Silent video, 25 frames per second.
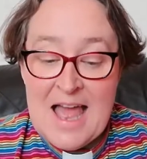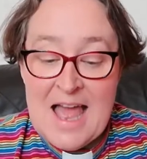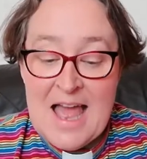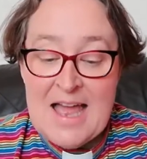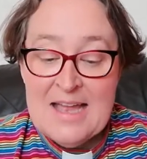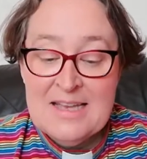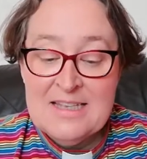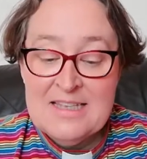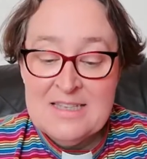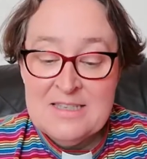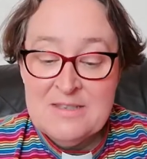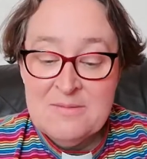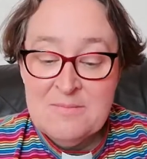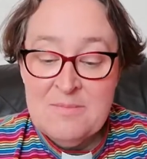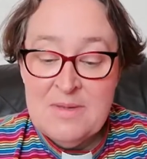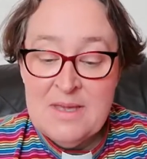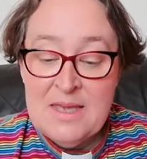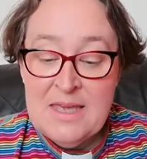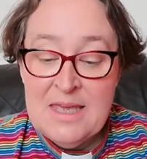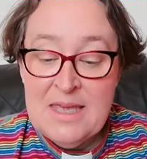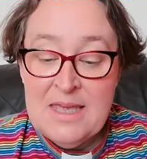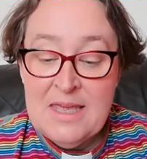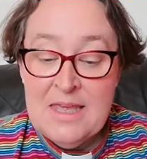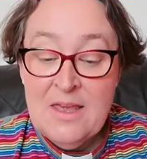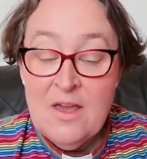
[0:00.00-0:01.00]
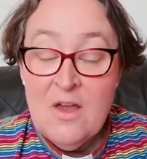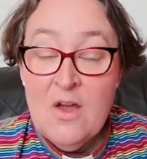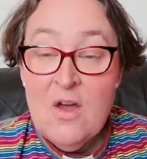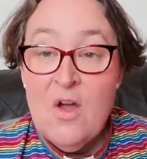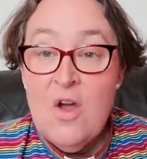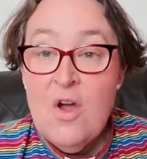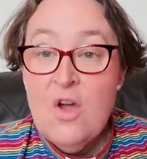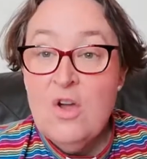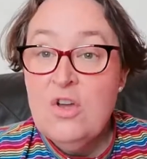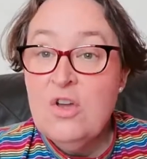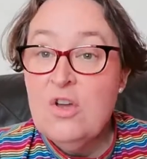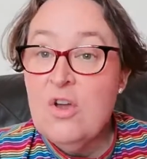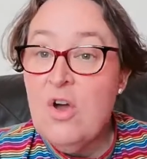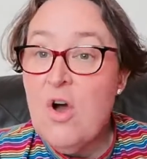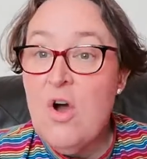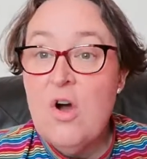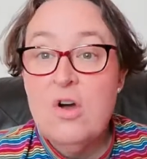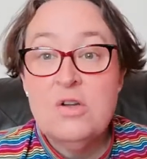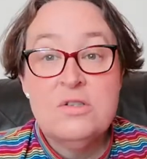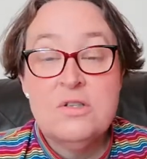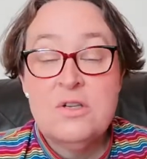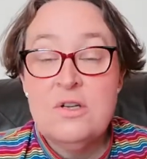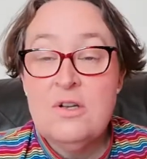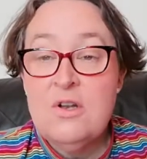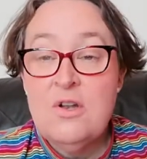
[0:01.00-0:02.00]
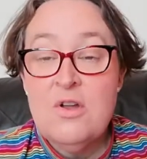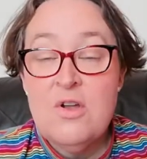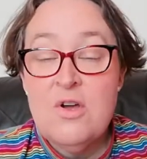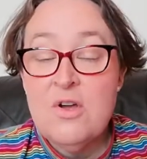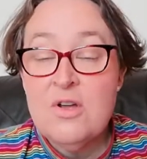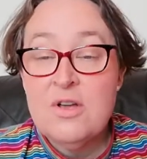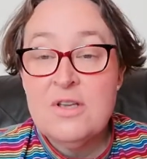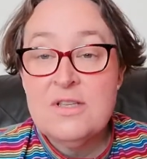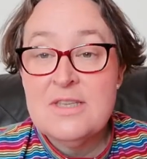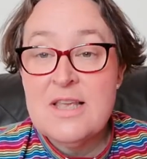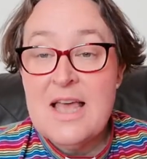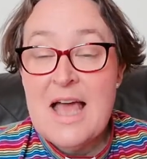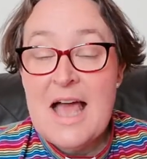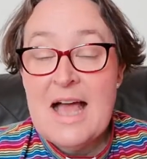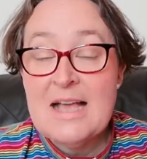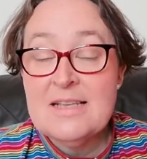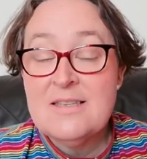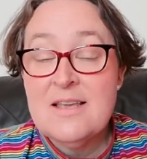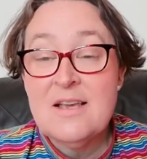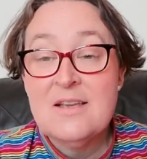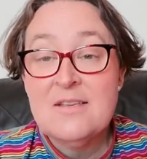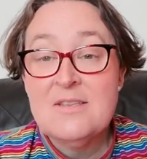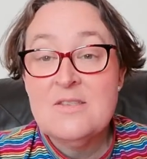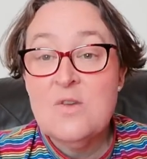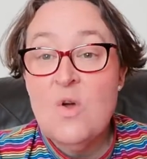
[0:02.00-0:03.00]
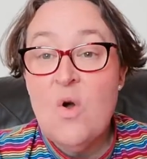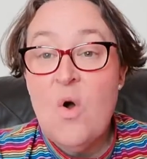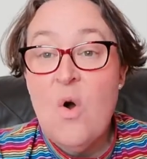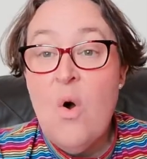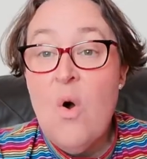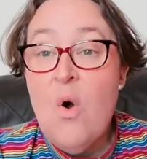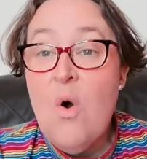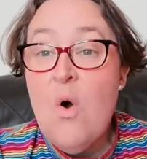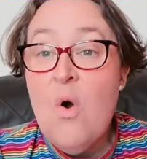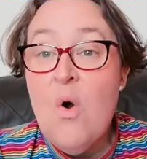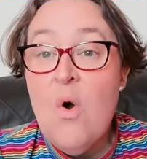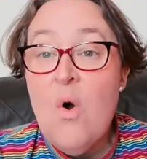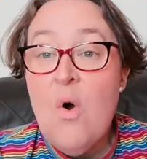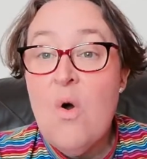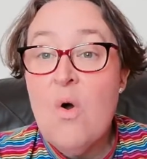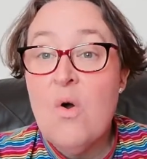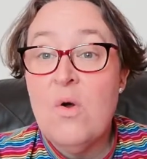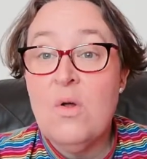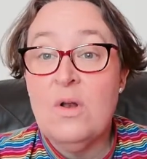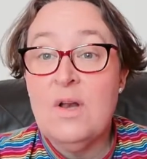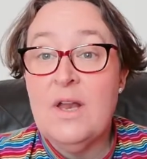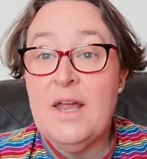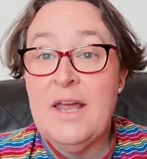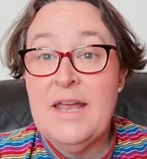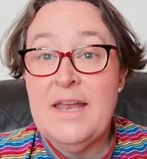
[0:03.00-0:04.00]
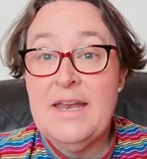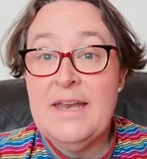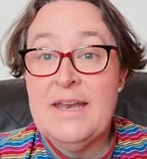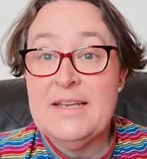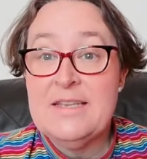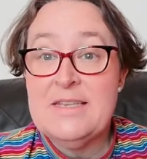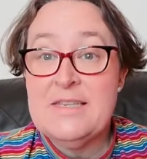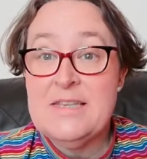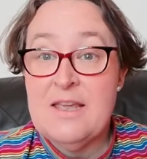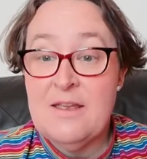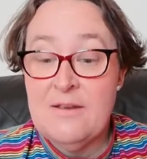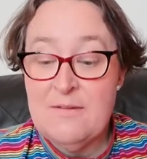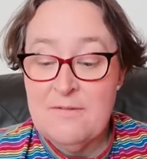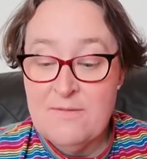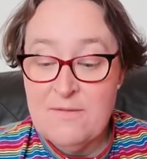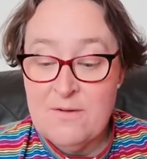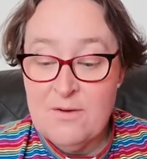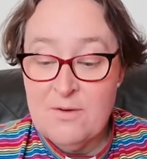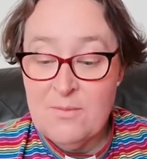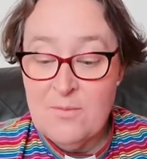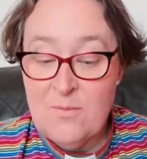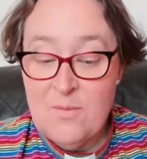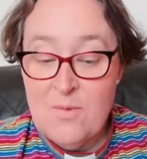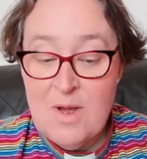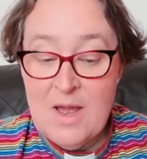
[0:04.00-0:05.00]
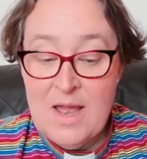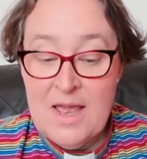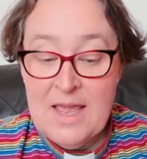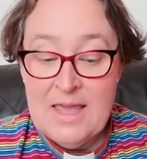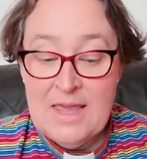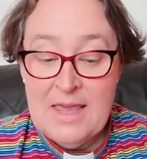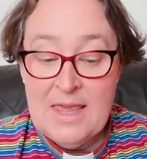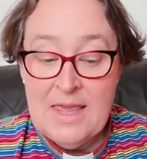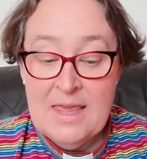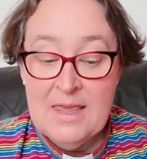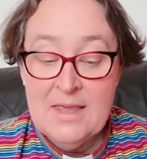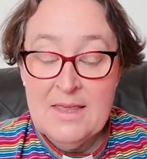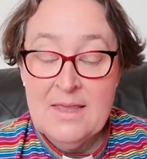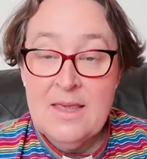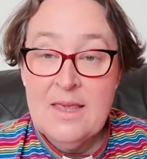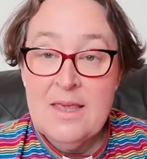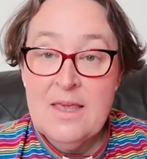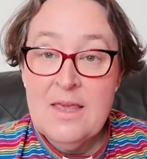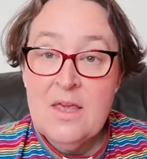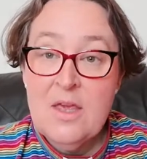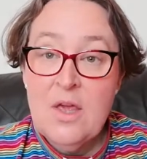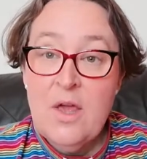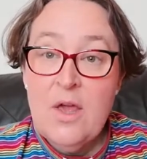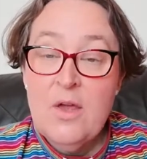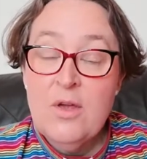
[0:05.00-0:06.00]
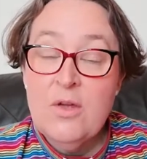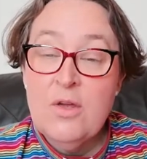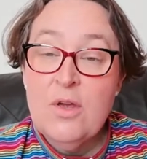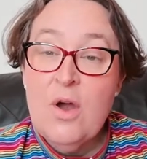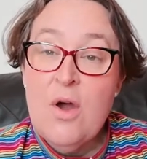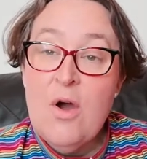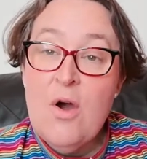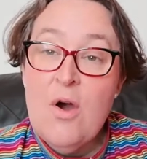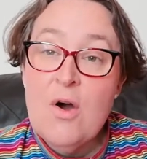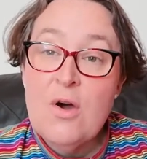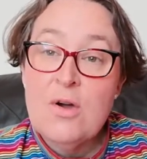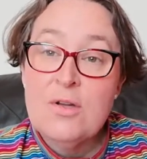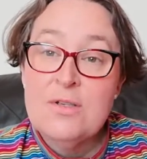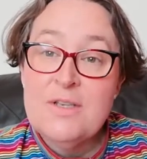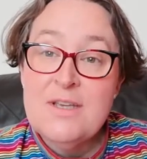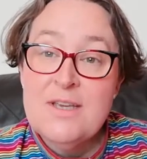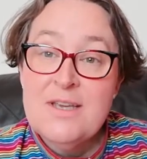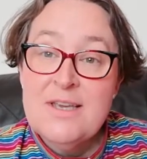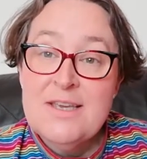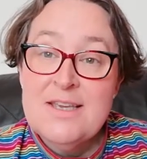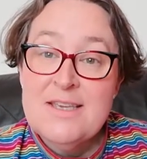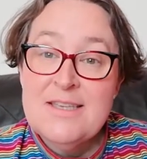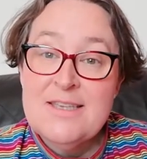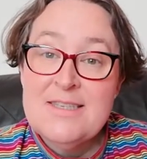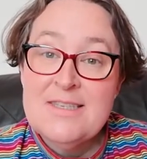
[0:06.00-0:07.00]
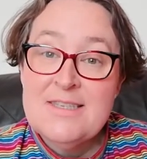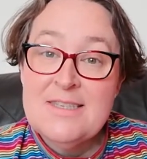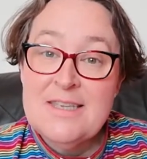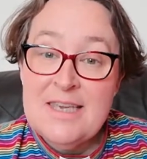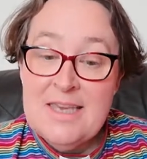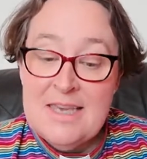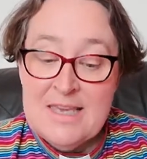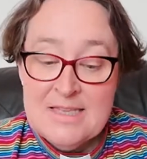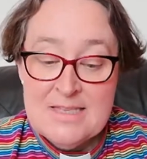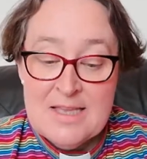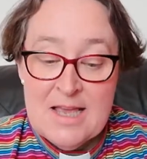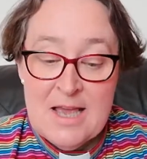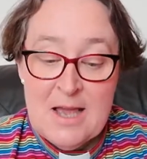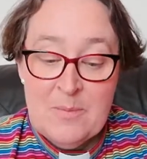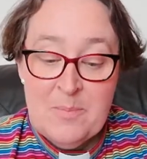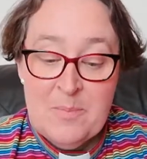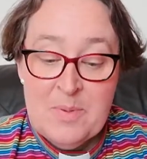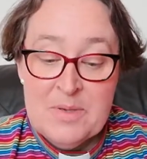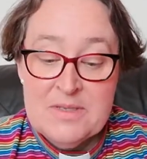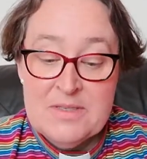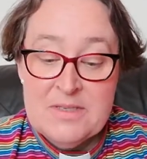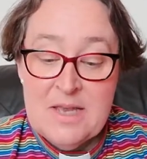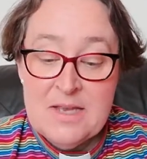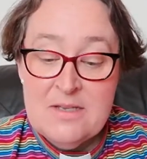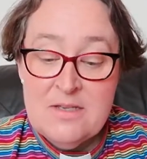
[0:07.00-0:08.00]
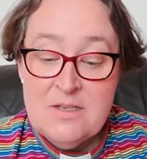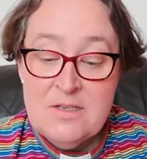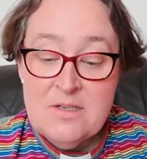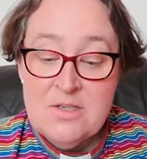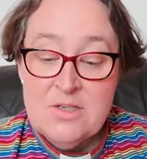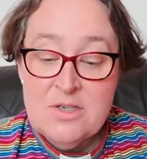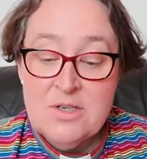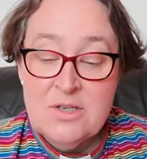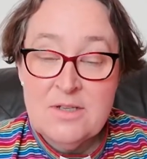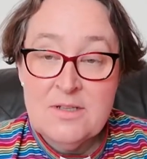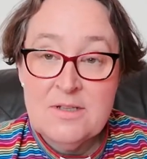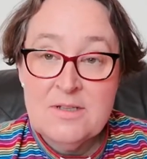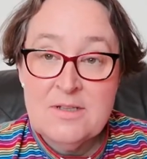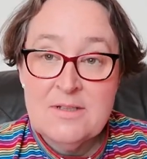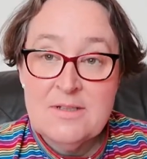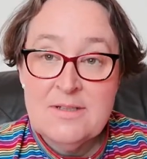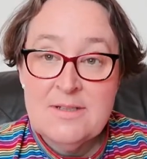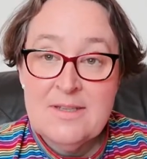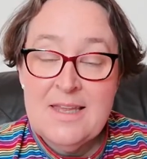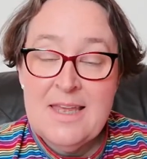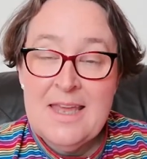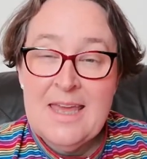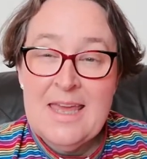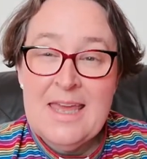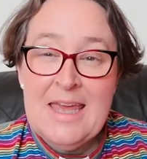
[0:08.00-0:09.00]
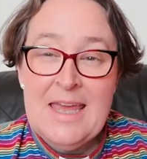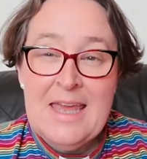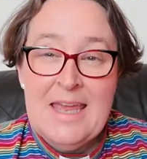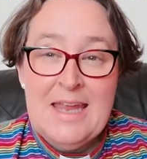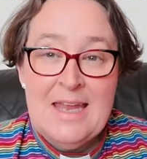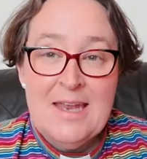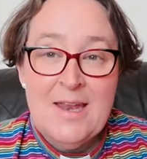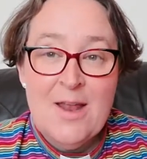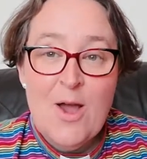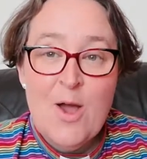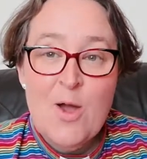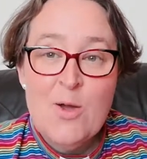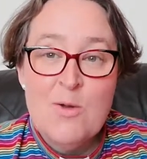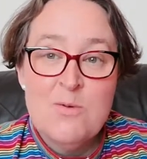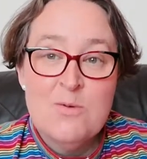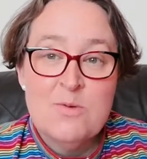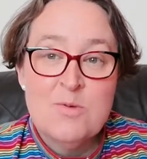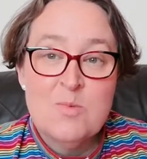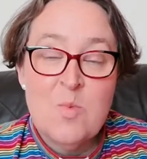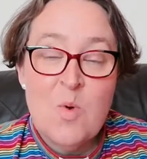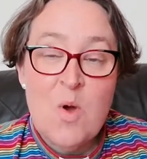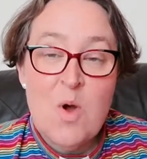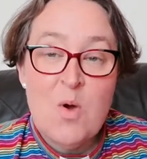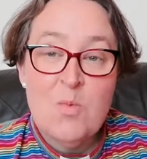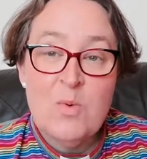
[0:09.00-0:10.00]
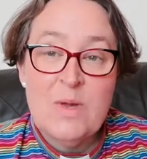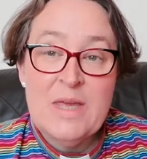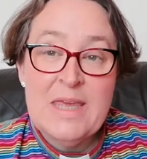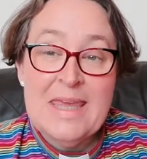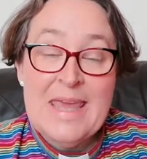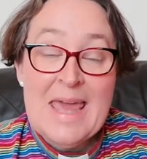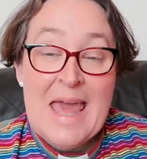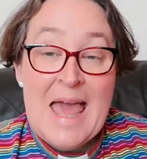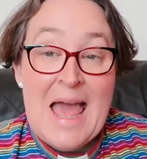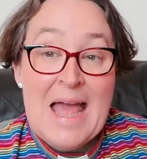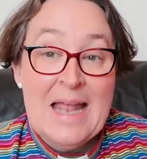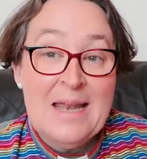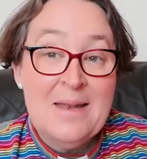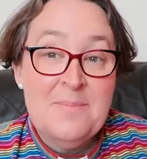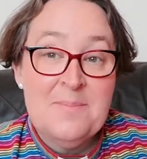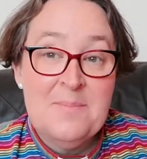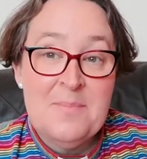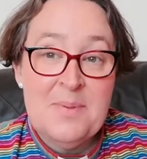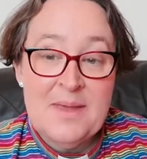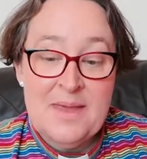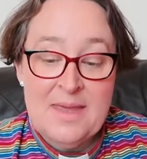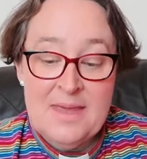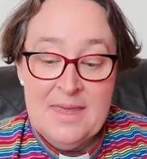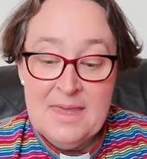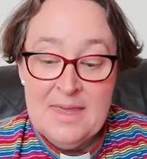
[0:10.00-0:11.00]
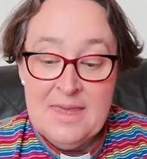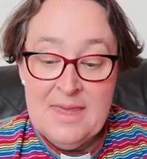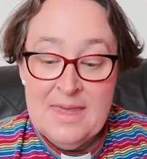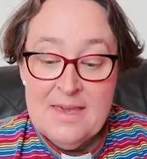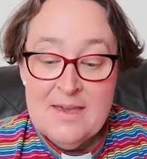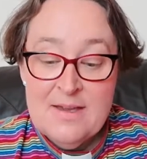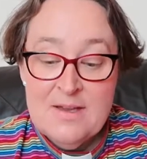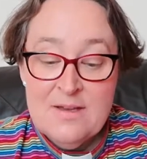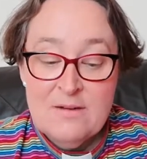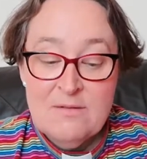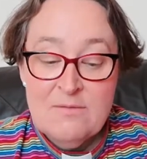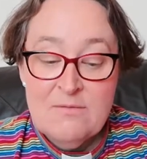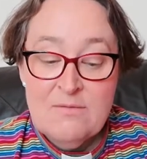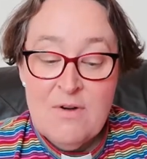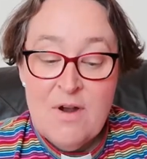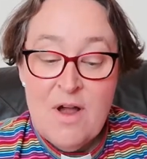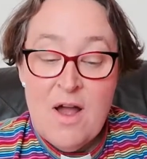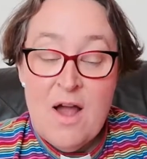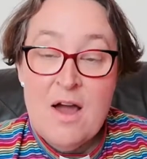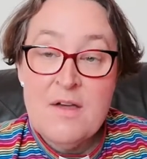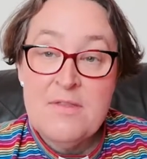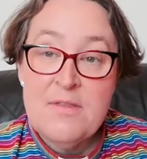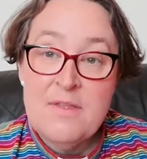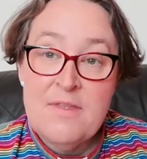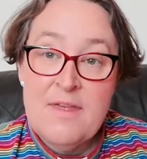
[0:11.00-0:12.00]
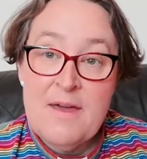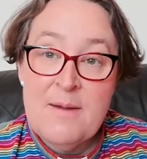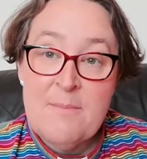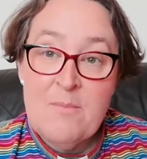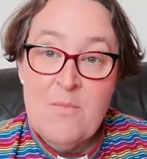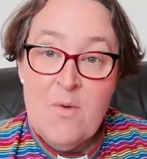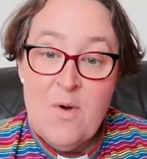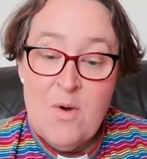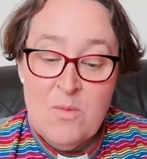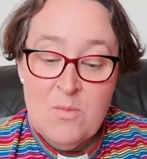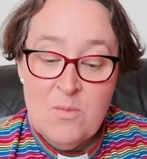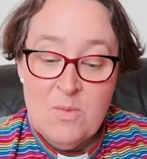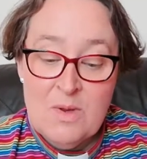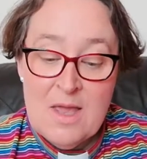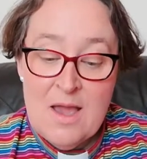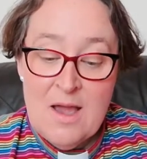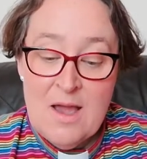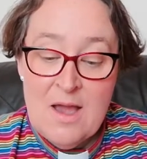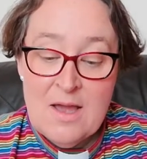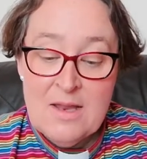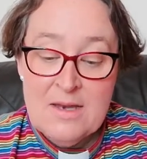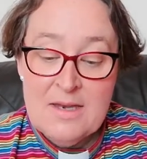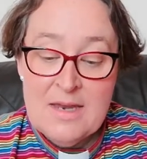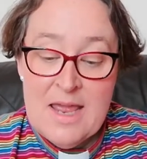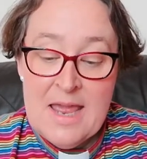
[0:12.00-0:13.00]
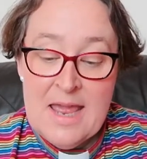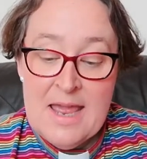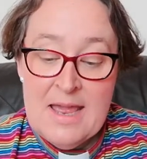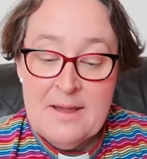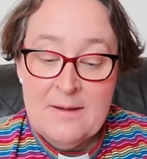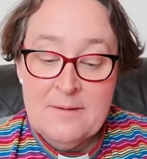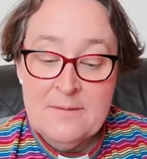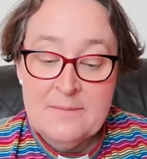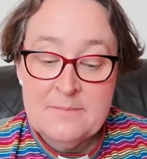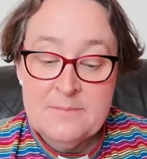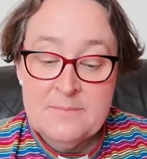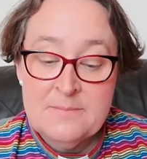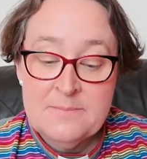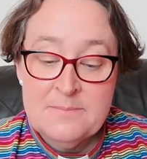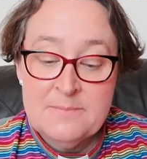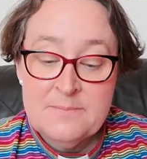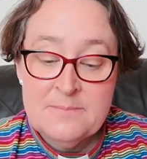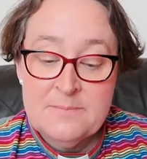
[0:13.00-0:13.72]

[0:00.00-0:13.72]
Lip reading: and me, God looks at us all in a different way. God sees our potential. He knows what we can be rather than what we are now.